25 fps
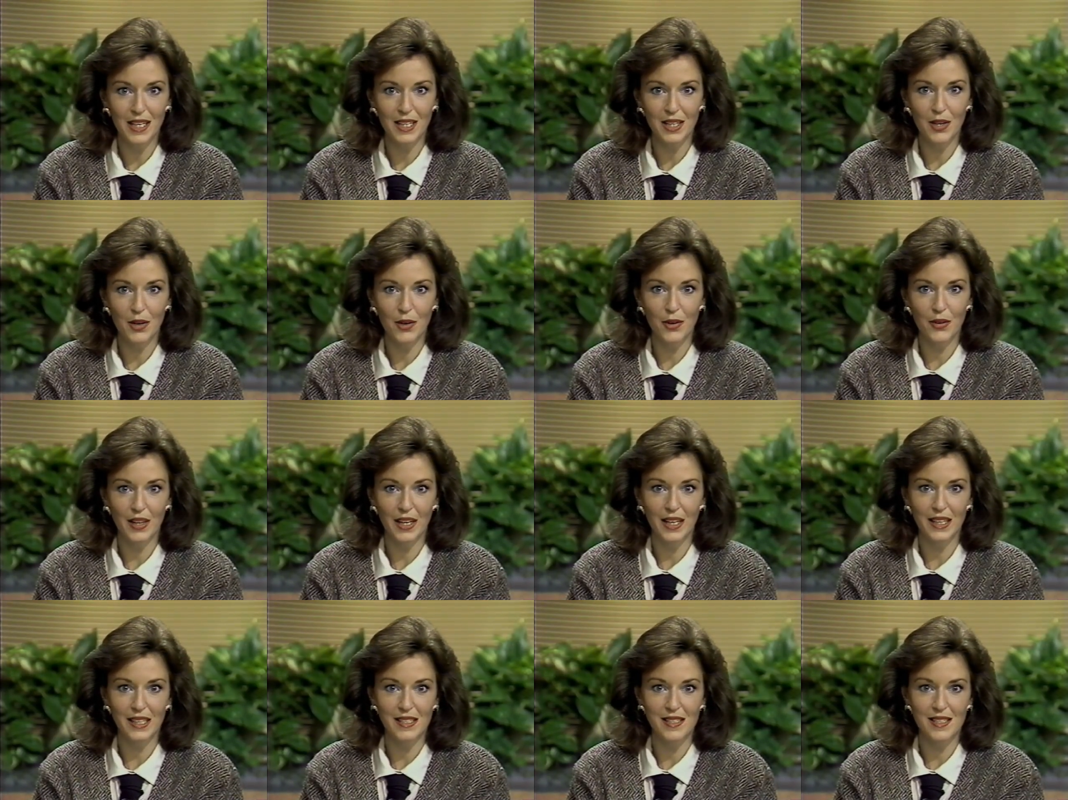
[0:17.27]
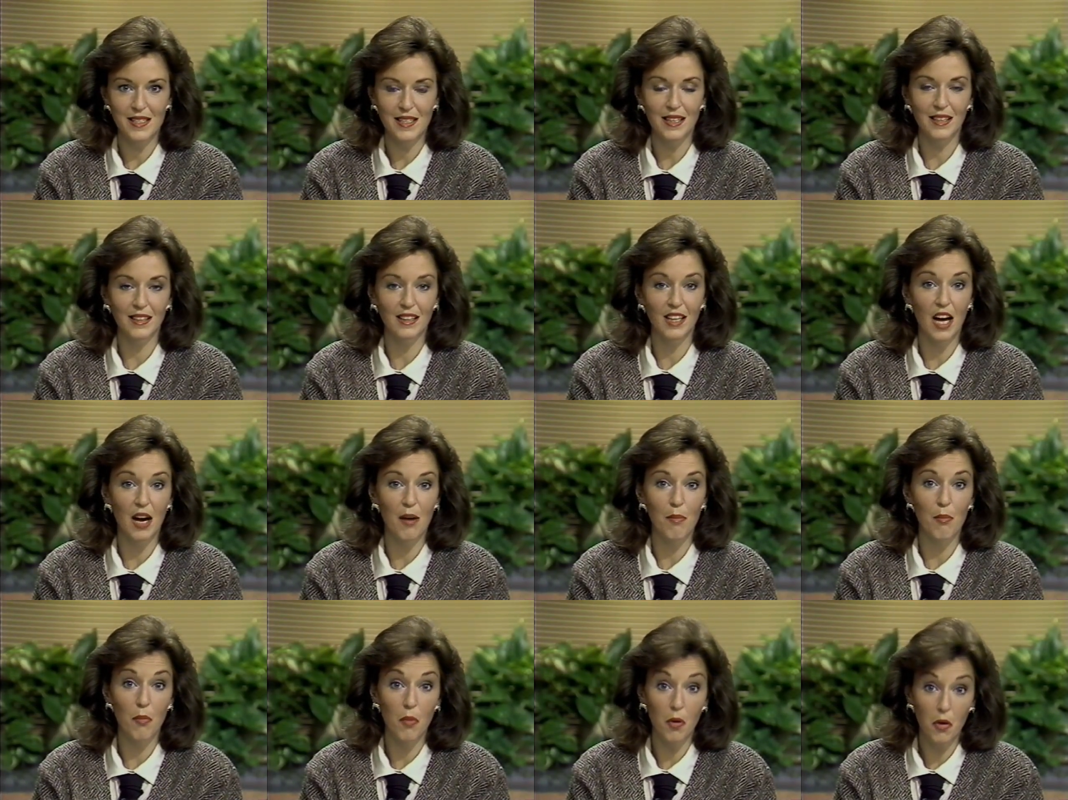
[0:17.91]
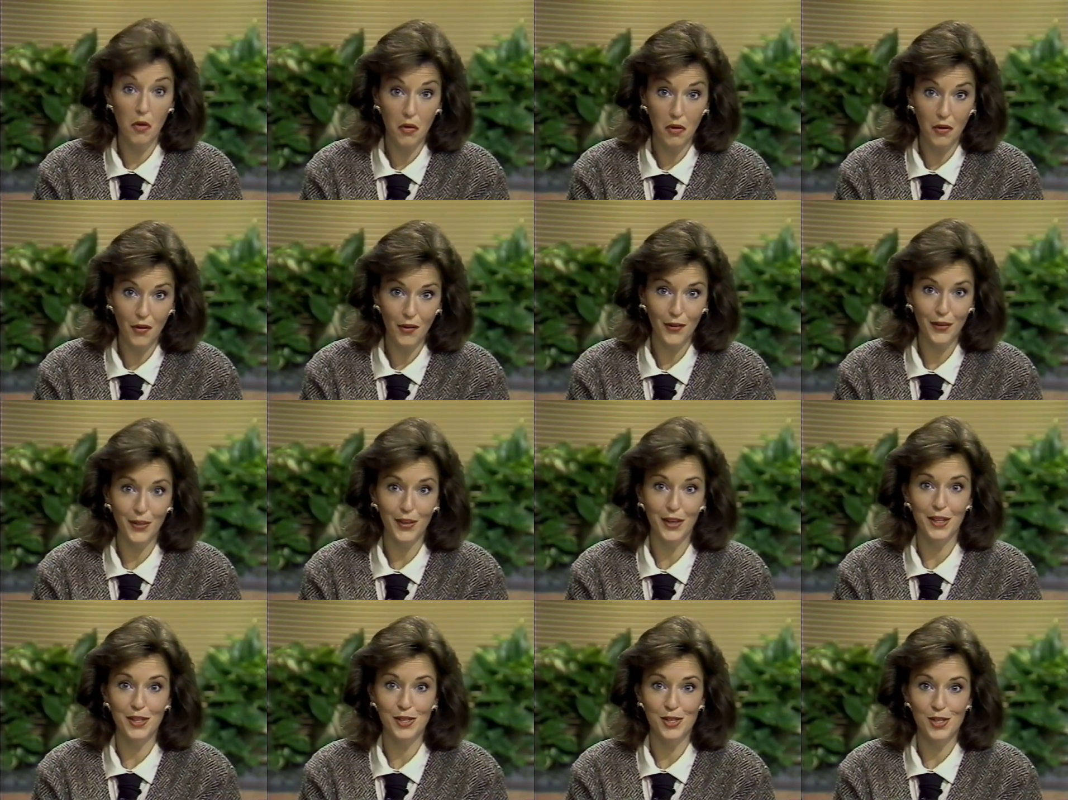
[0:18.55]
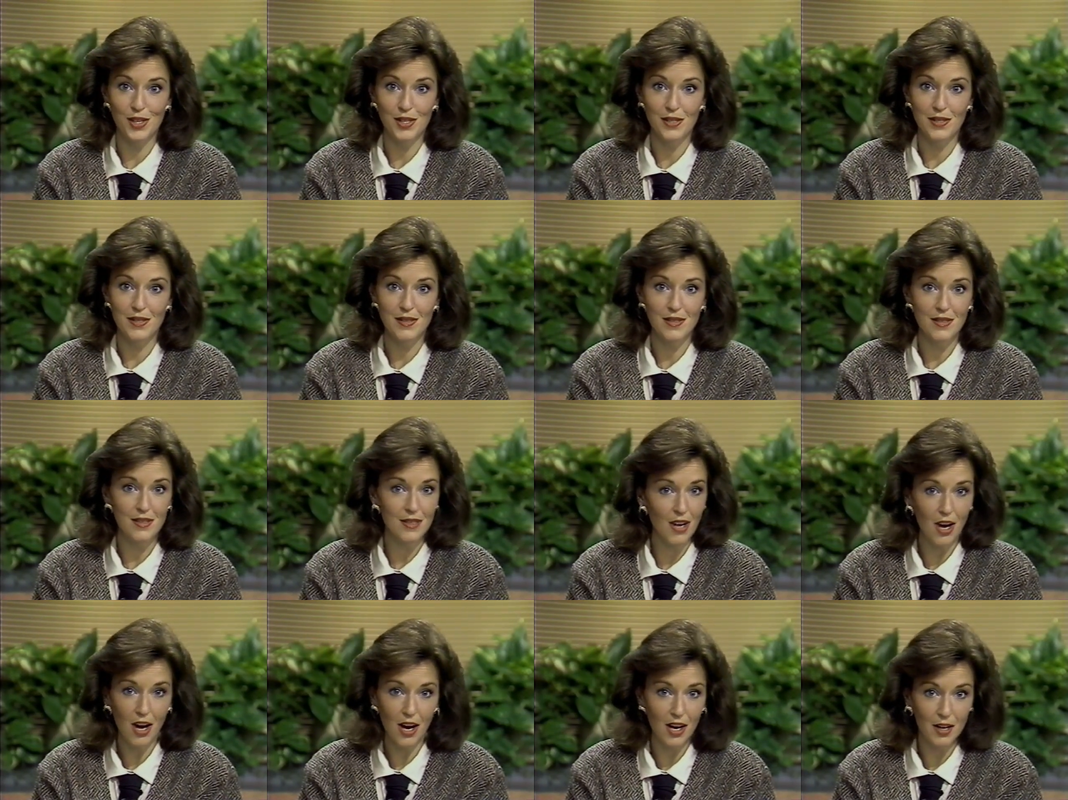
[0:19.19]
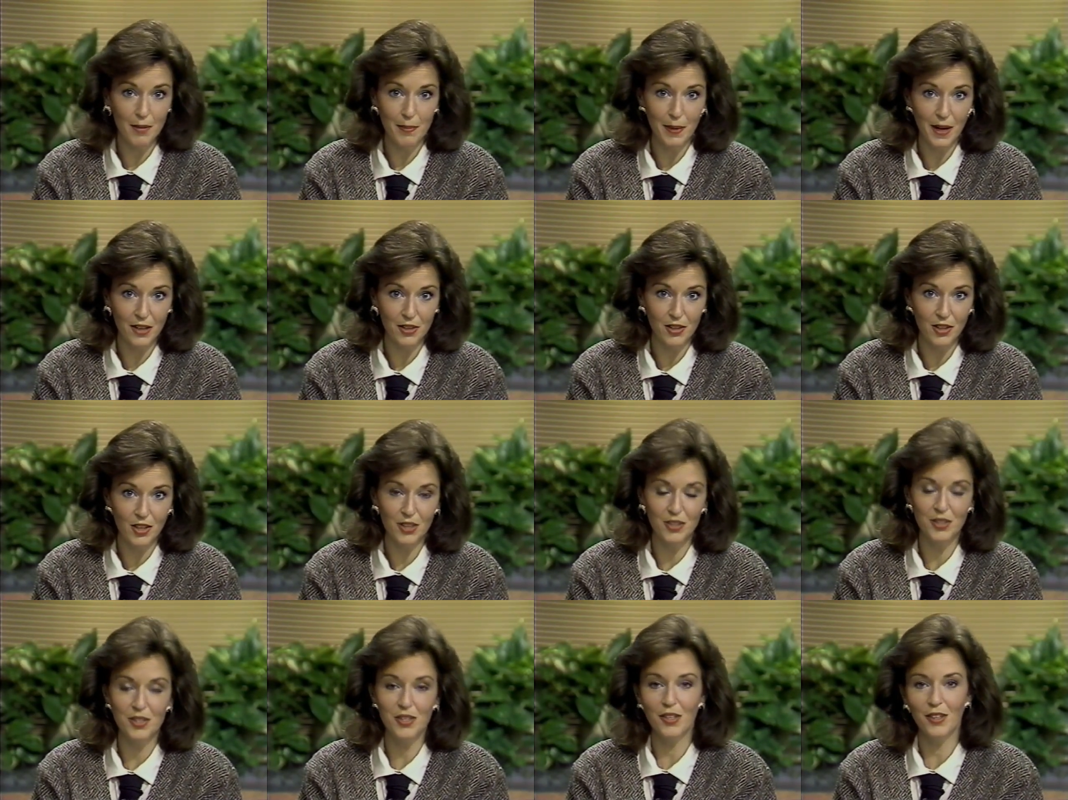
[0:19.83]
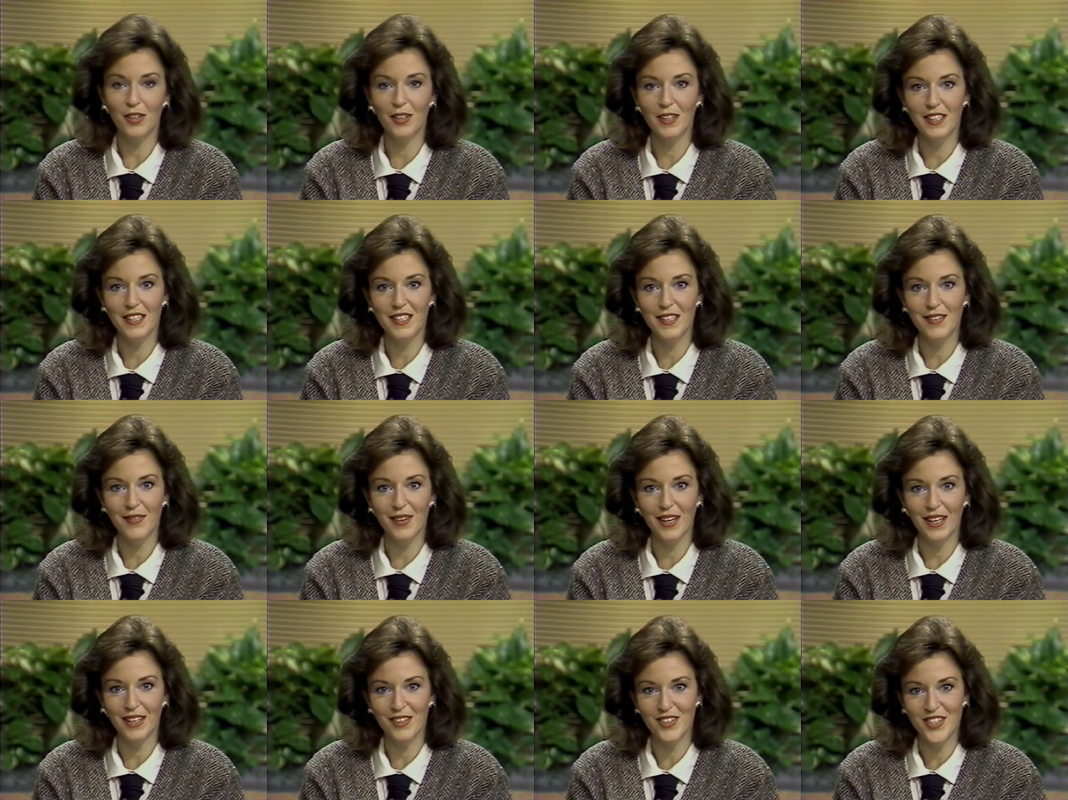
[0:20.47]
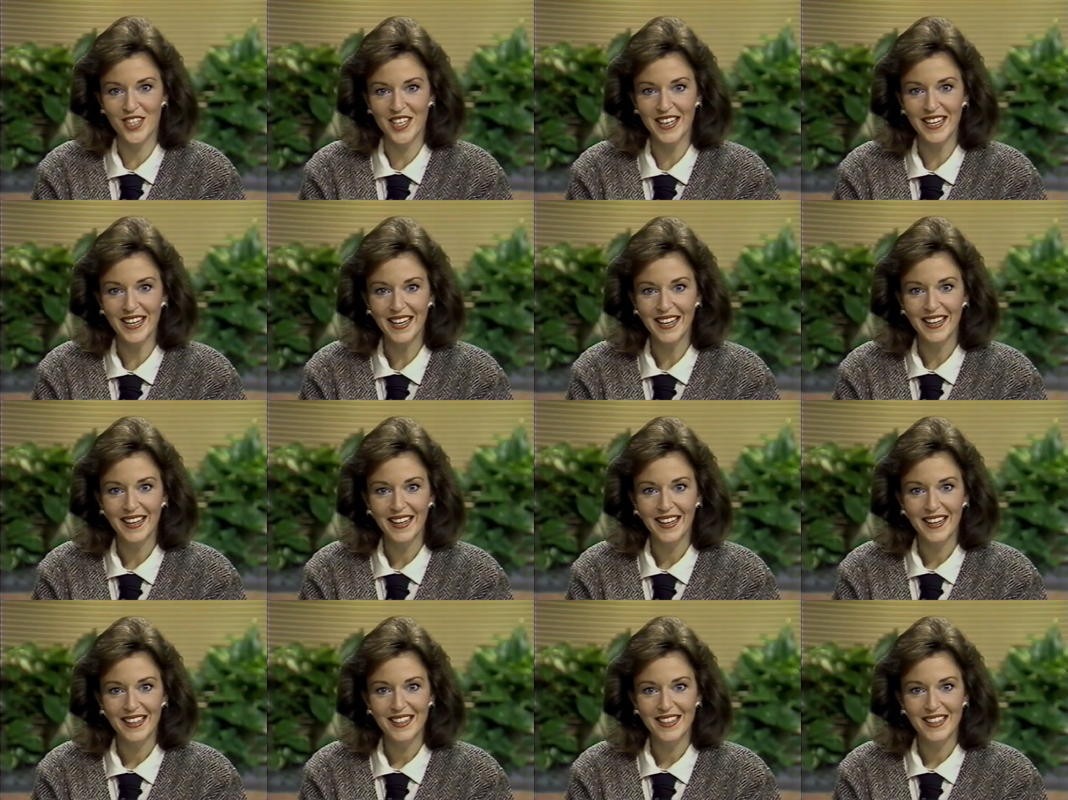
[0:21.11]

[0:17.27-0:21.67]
Idaho that has done a lot more than just talk about alternative energy.